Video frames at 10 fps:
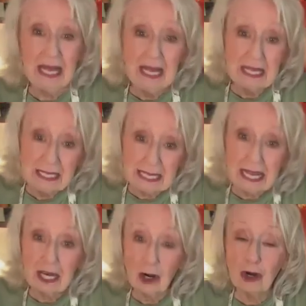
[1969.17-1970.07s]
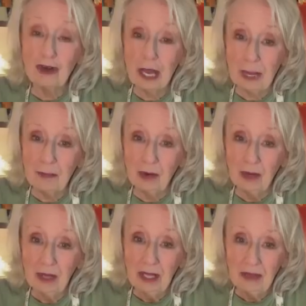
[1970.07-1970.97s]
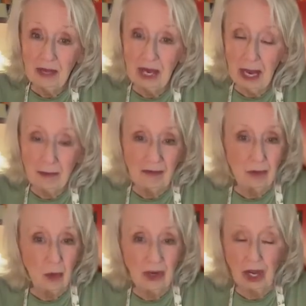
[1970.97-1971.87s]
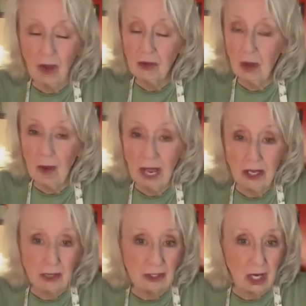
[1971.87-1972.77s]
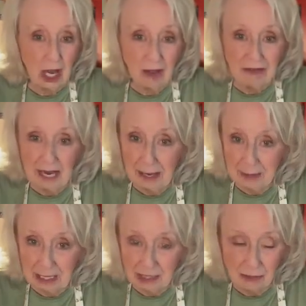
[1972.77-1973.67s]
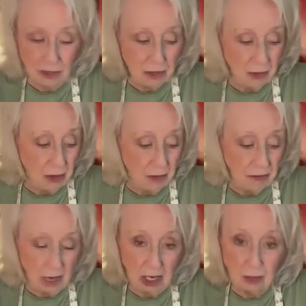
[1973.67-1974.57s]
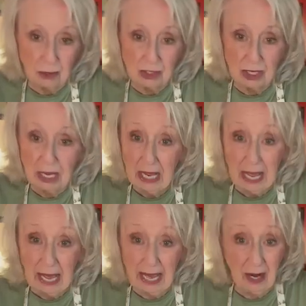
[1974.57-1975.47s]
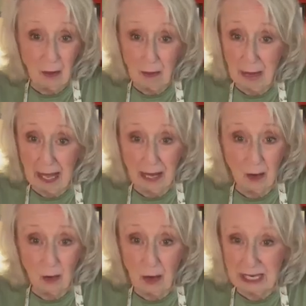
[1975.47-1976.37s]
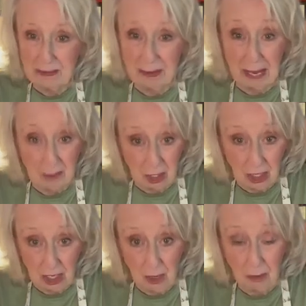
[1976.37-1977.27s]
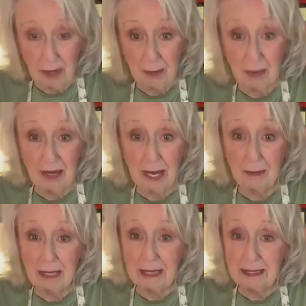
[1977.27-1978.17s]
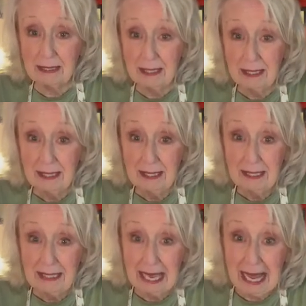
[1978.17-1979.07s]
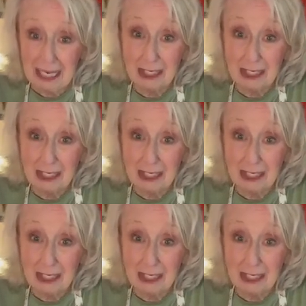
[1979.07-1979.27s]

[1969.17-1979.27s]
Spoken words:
set her table the night before. And y'all know I use cloth napkins. For you new followers, I don't waste my money on paper napkins. We